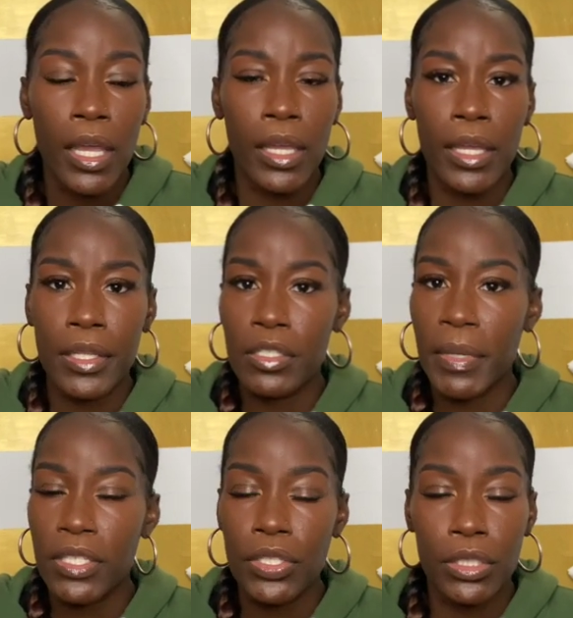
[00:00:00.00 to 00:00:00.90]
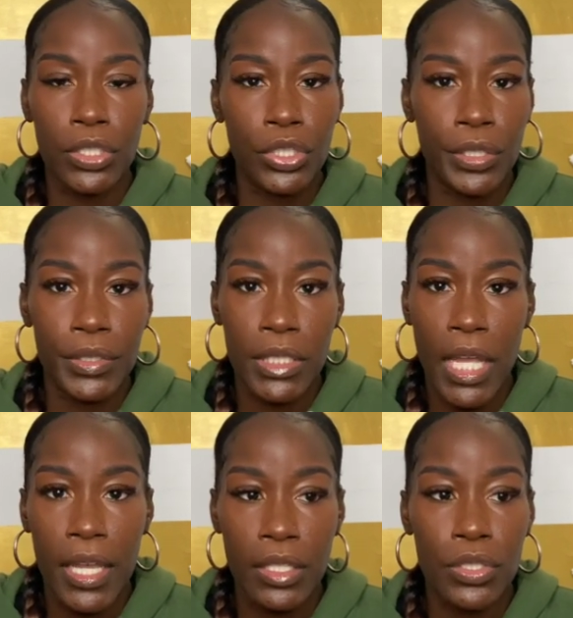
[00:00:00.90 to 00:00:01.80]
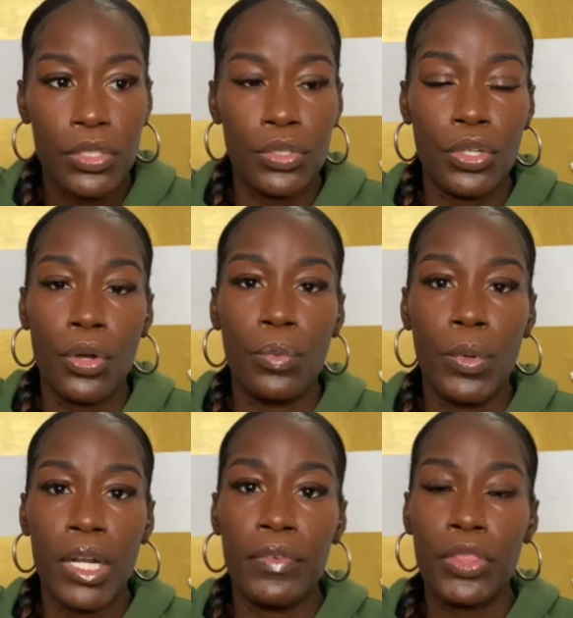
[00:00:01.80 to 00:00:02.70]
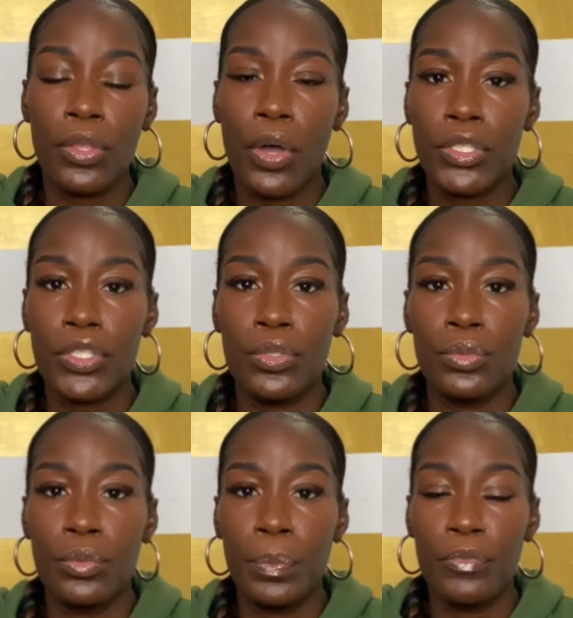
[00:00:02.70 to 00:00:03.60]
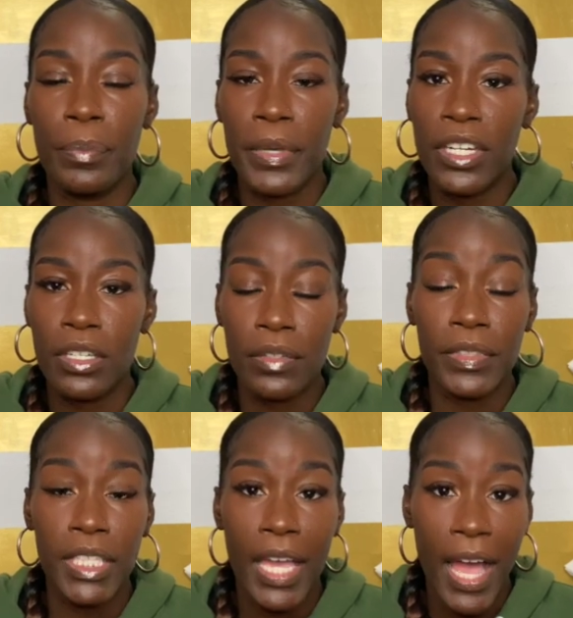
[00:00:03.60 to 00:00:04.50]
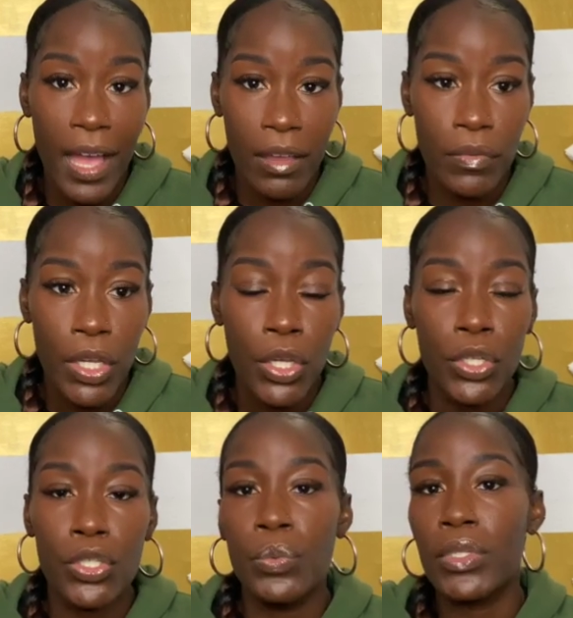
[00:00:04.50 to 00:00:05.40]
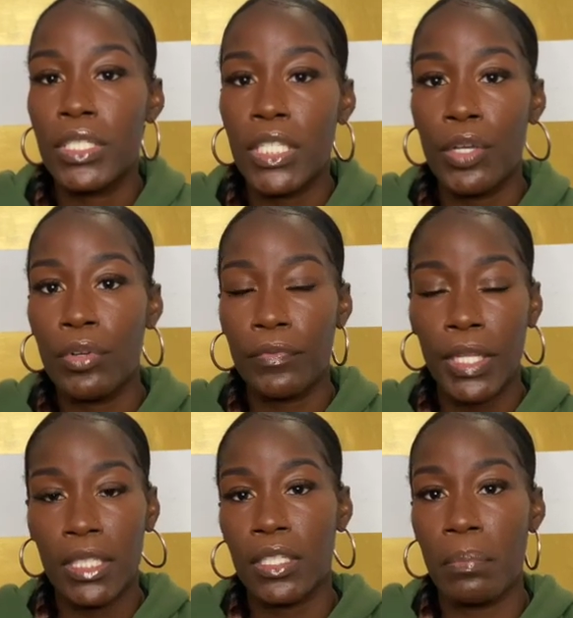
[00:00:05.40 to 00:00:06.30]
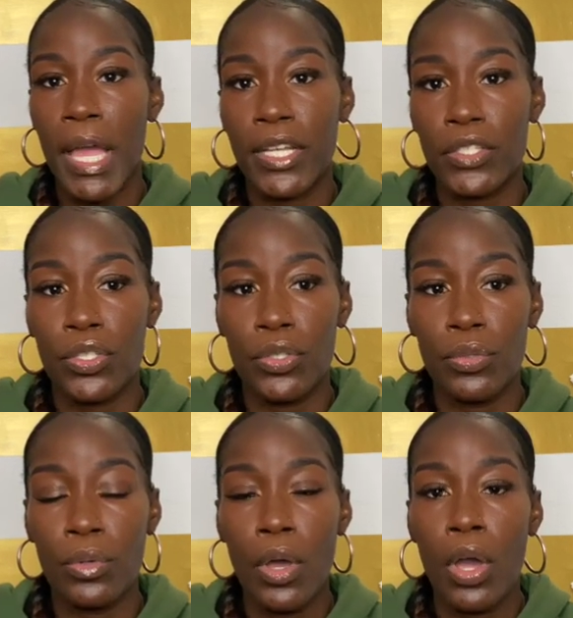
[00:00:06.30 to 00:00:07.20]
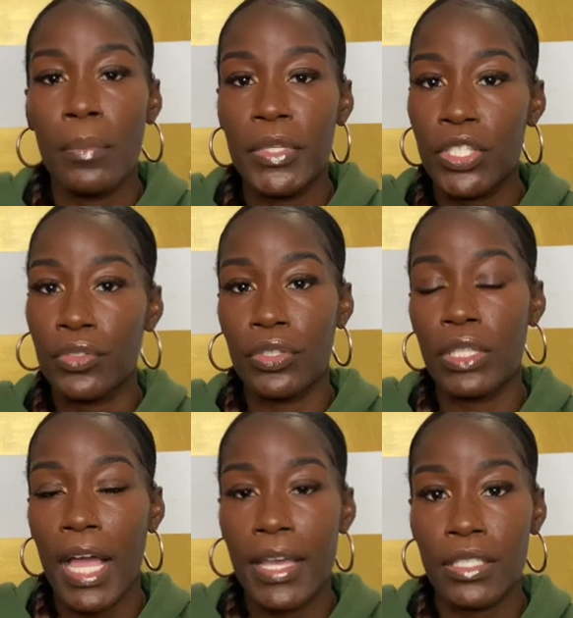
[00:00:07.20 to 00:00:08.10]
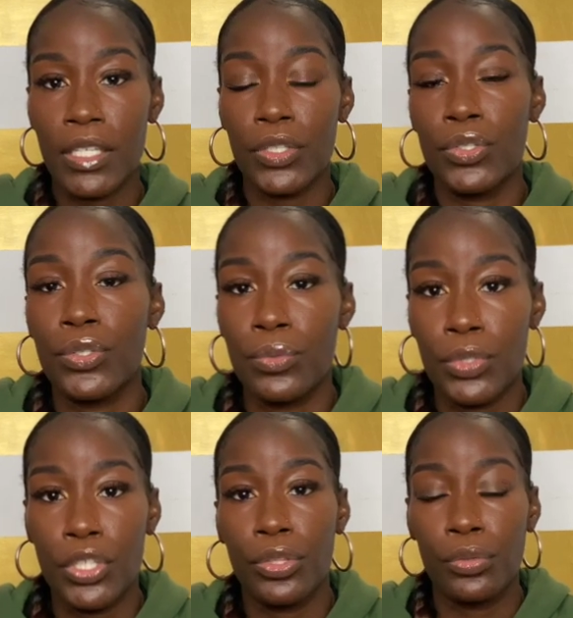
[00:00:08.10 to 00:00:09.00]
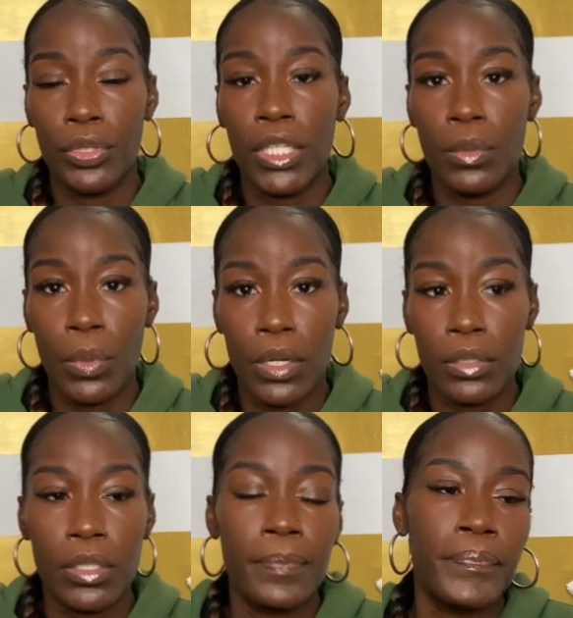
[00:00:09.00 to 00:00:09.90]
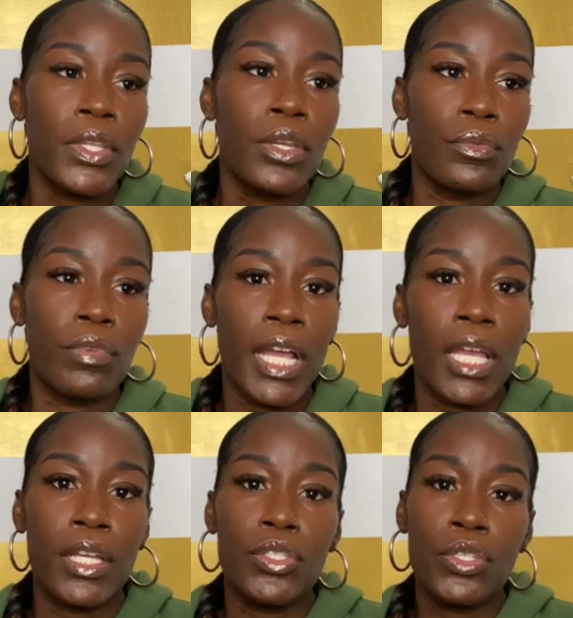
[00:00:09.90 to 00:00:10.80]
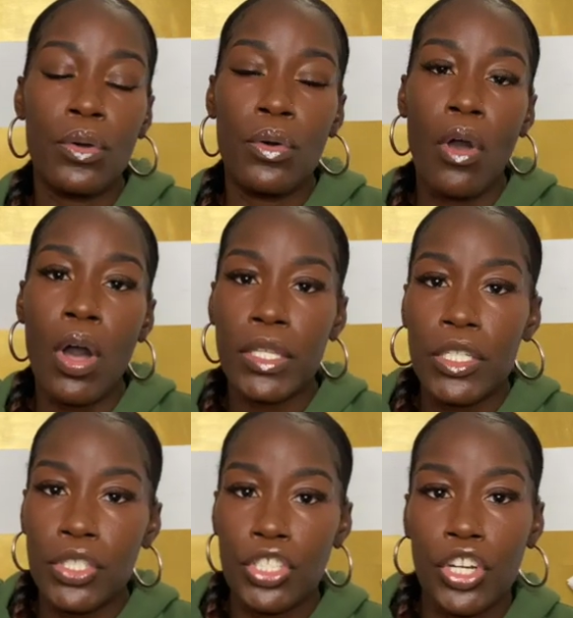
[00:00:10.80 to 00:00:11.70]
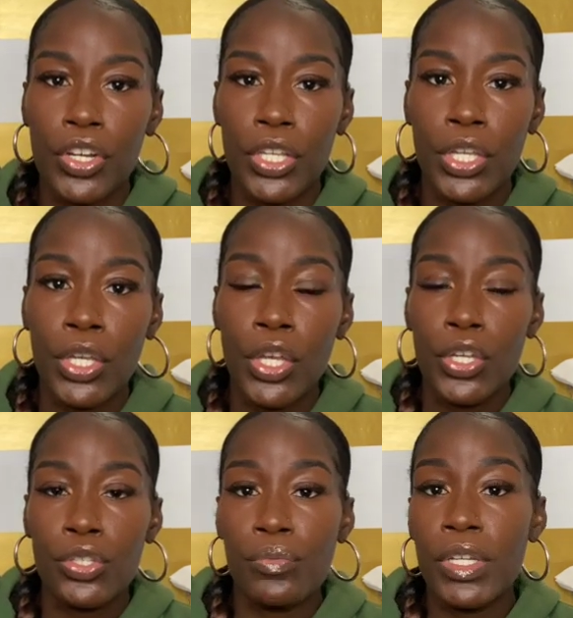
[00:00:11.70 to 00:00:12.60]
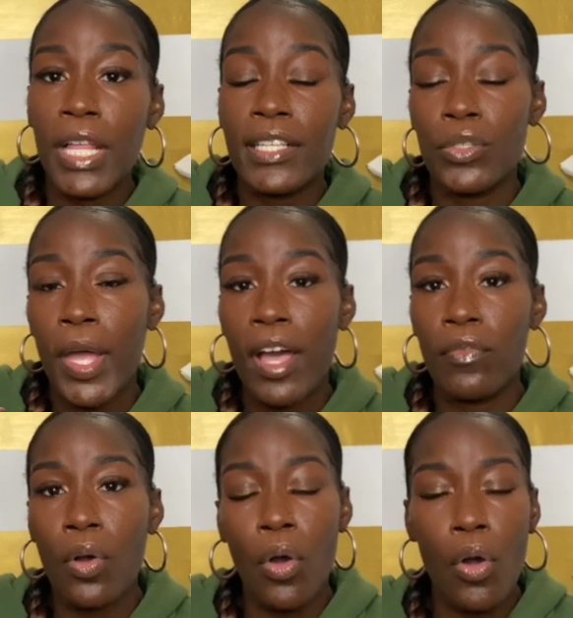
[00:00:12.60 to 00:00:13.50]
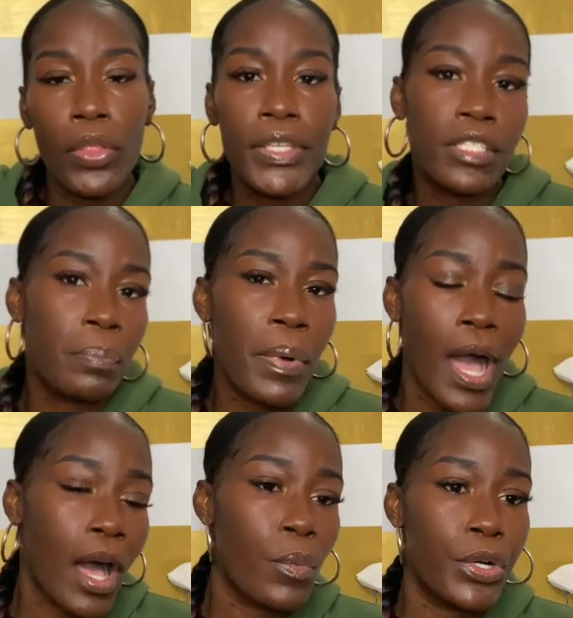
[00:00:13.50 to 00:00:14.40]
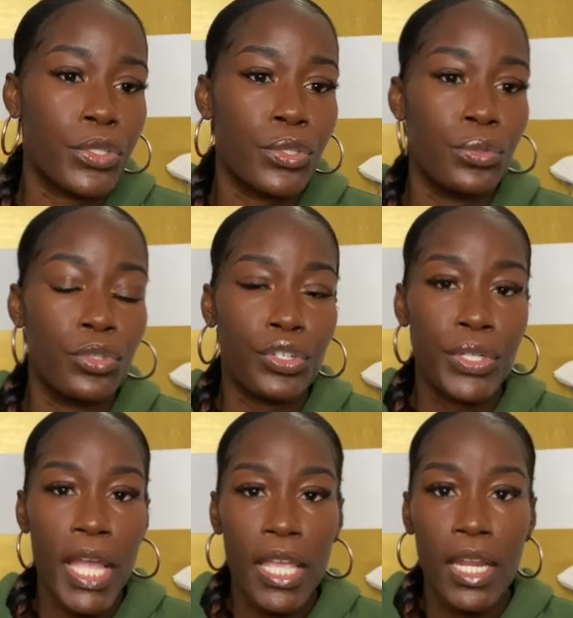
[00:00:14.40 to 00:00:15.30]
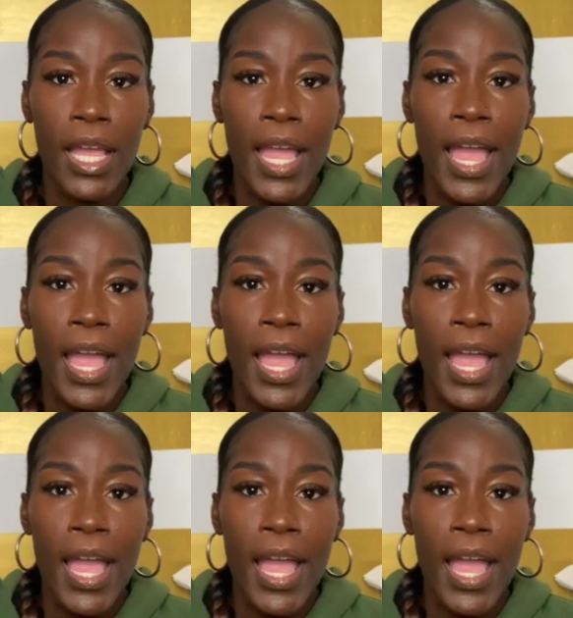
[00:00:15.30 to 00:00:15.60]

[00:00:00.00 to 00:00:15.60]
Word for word: And it's basically neuroscience, you know, whatever thoughts you repetitively have, you will see it reflected back to you, materialize into your 3D world, right? And so on this journey, you realize you have all this power to create.